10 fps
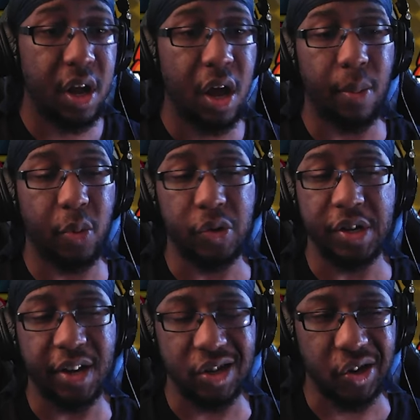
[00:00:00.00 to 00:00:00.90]
I don't remember what the
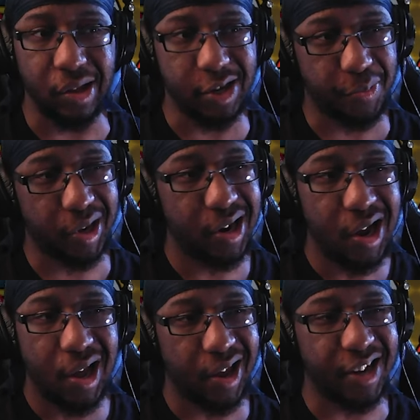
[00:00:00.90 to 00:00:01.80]
second skill is, but
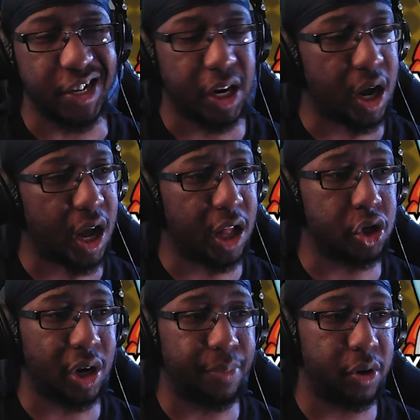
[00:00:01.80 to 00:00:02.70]
like I said, I'll
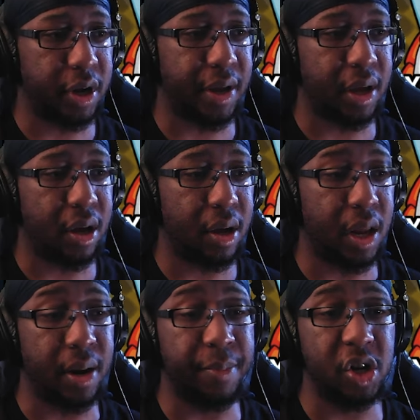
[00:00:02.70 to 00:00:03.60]
try to put
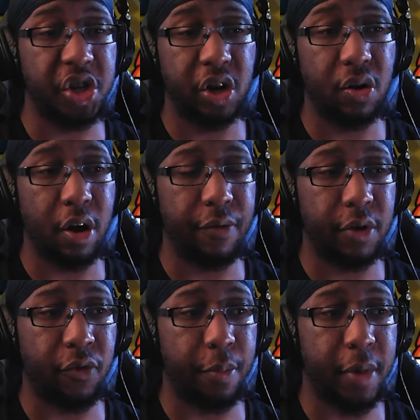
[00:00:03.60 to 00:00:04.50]
an image here of it
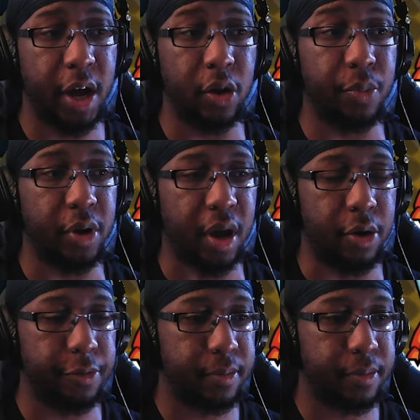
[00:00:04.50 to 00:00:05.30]
from my global account.